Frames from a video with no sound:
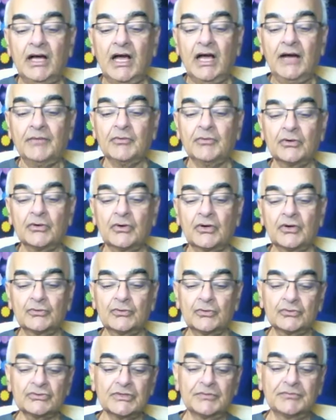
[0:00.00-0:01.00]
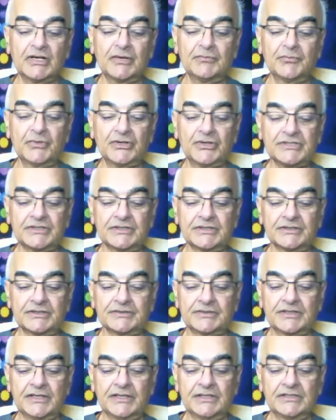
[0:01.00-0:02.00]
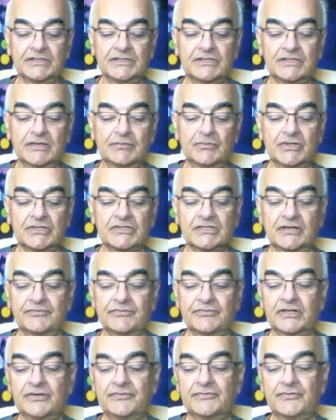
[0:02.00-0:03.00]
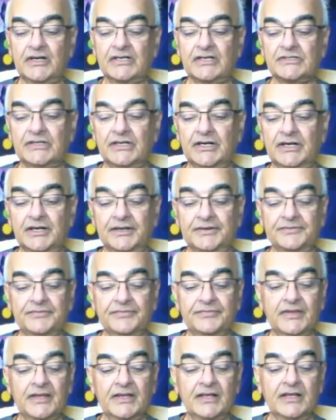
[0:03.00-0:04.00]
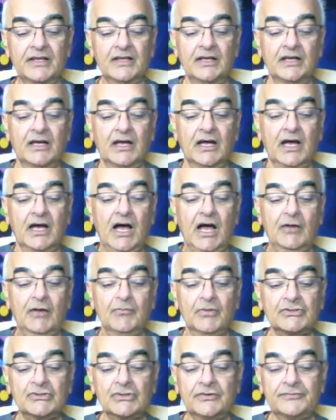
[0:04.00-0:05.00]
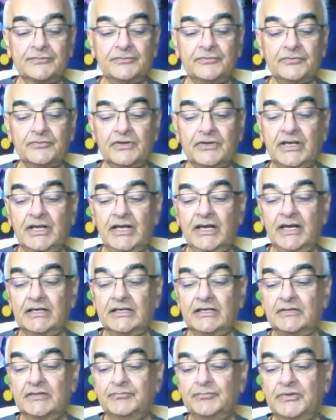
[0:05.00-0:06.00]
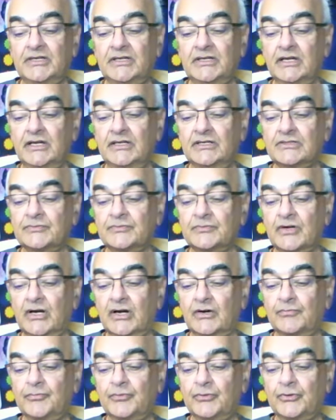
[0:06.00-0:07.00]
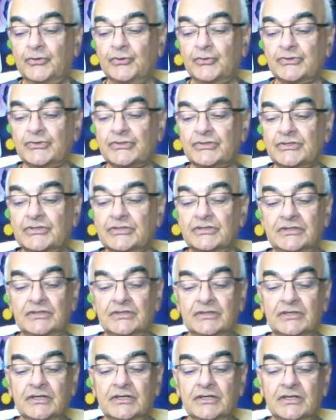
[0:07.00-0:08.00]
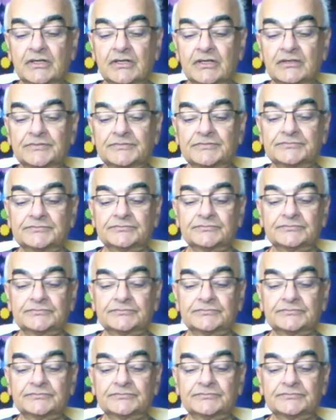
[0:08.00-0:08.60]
I'm going to go through some numbers here, and these numbers are very fascinating. How much of ATP are produced per